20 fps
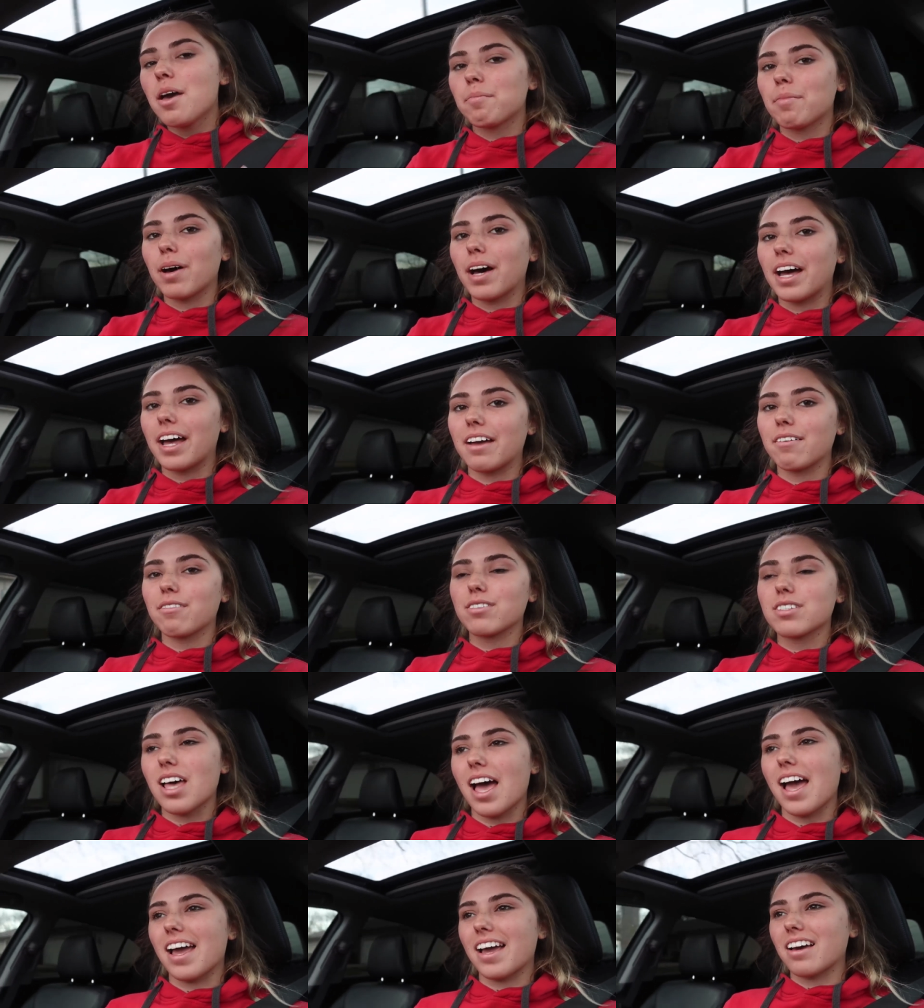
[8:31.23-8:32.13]
but it
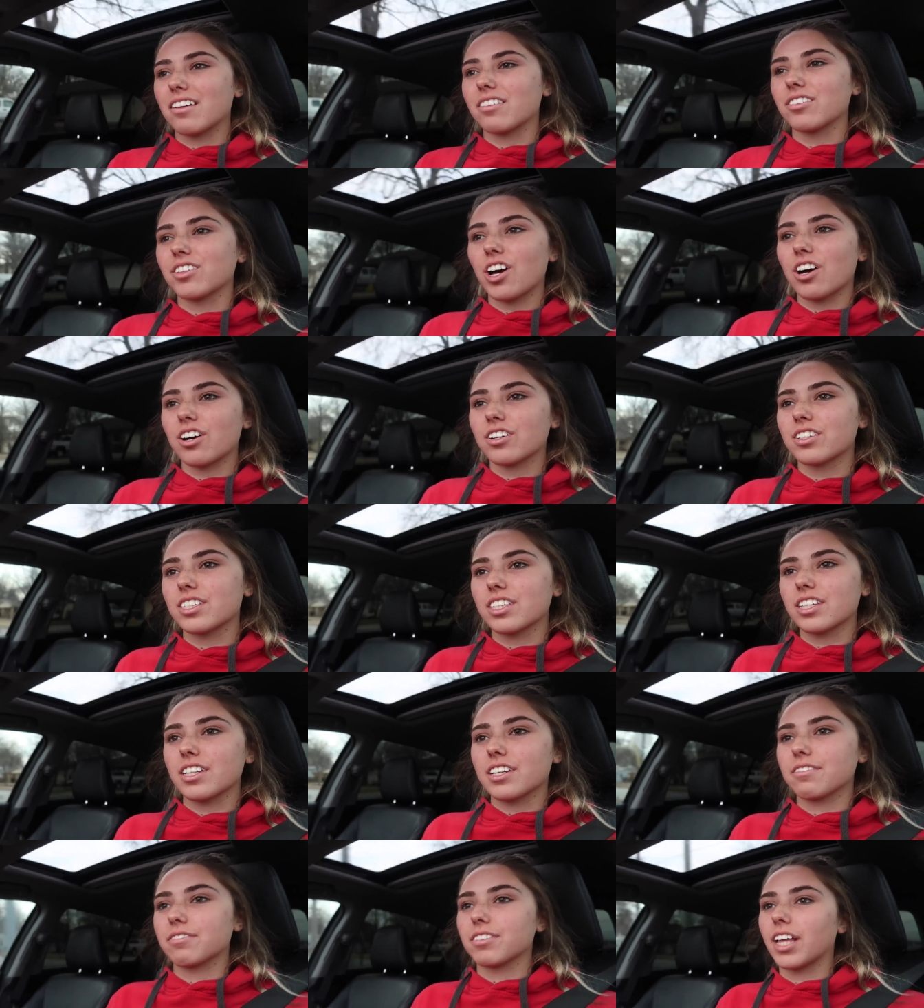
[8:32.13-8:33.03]
was like long
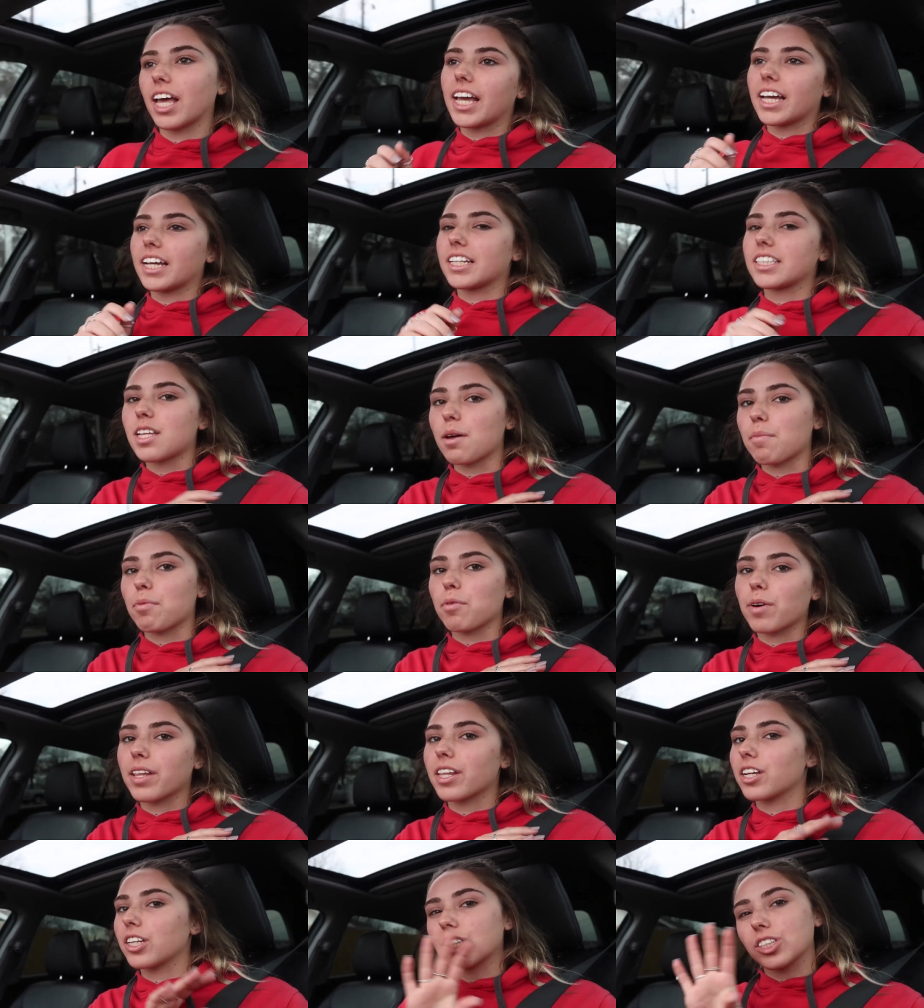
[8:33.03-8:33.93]
sleeve leggings type of
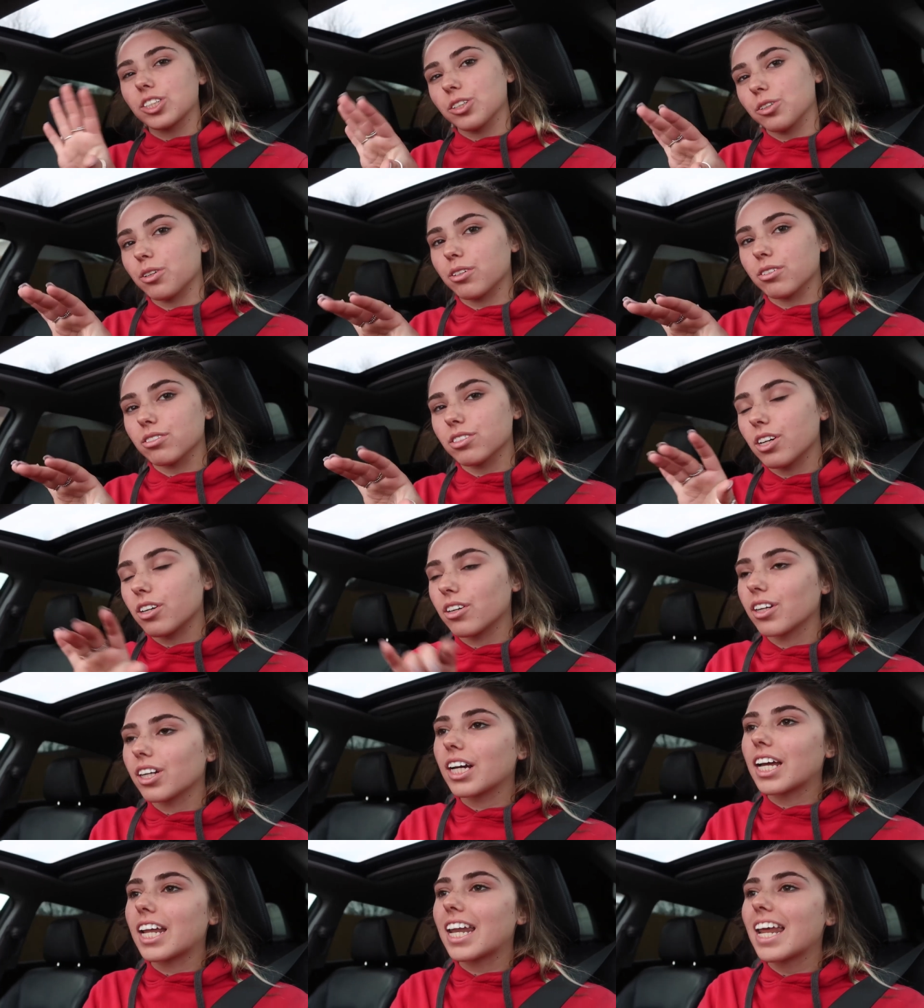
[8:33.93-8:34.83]
weather, so it was all
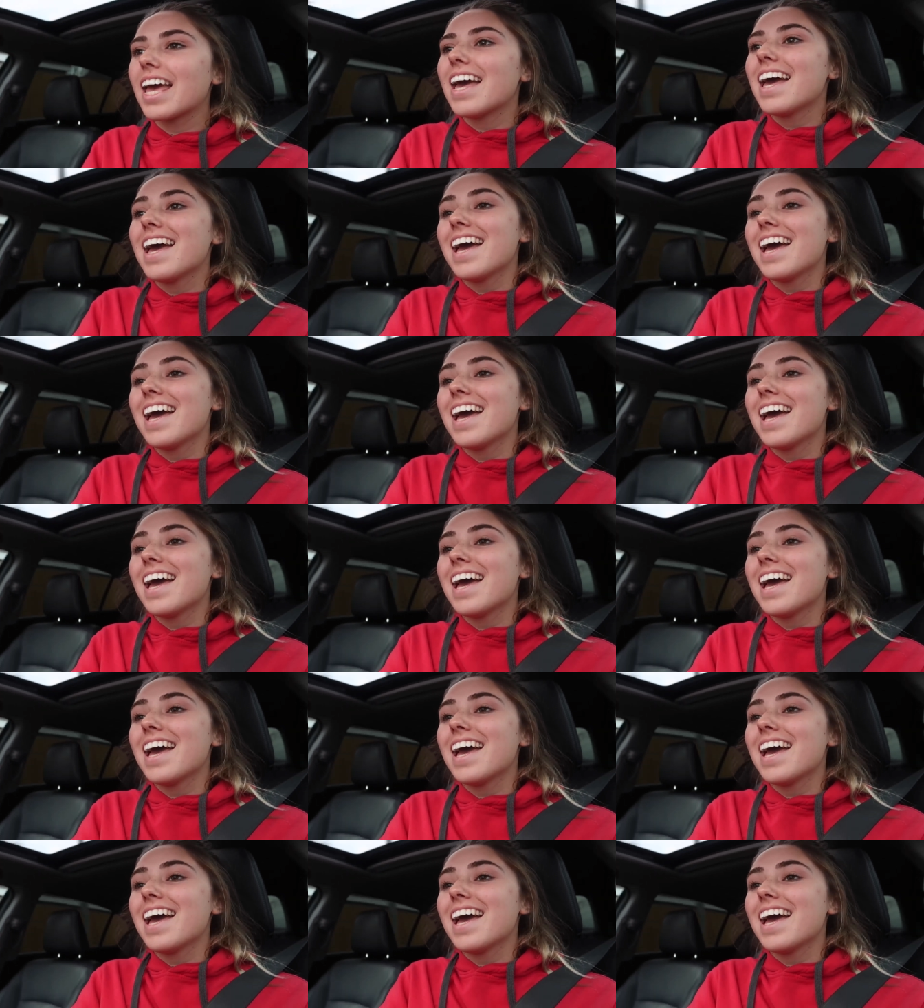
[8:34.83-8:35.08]
good.